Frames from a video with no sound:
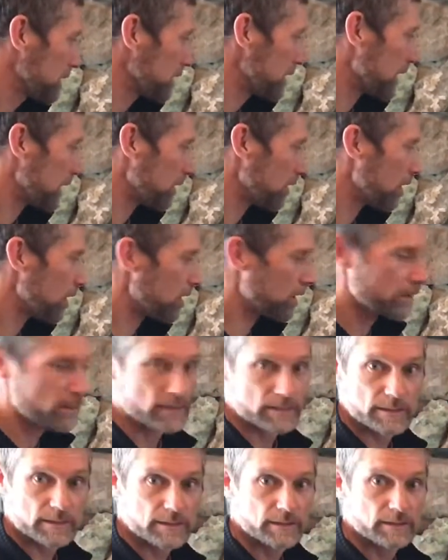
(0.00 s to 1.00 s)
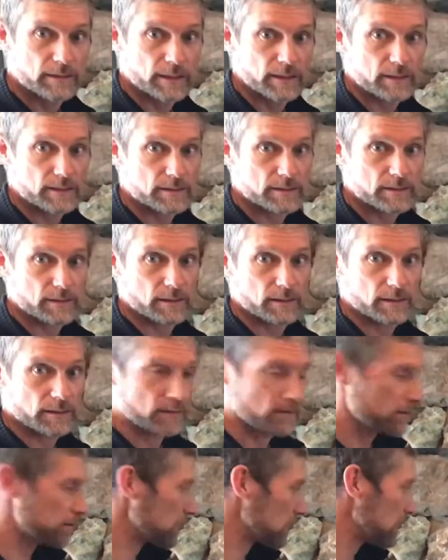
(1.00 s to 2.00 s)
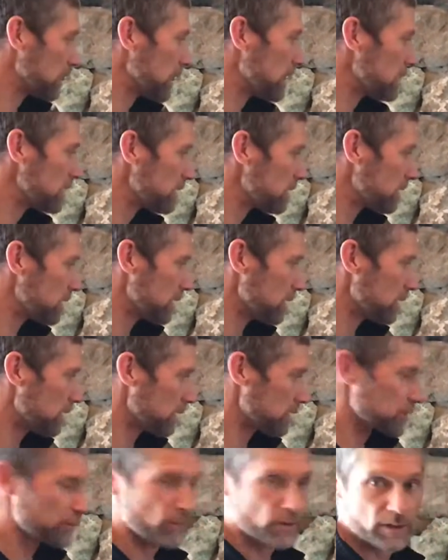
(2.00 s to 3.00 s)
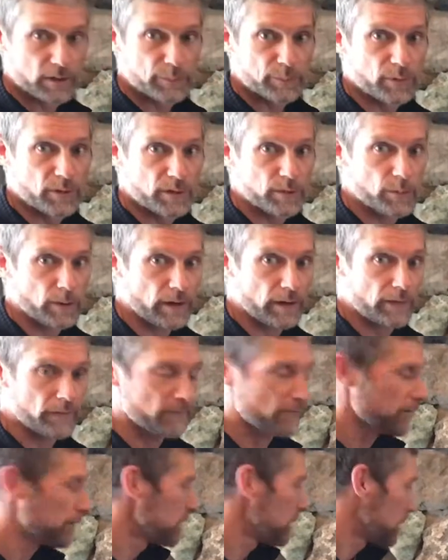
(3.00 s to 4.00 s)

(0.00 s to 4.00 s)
That log has ignited and is burning pretty well.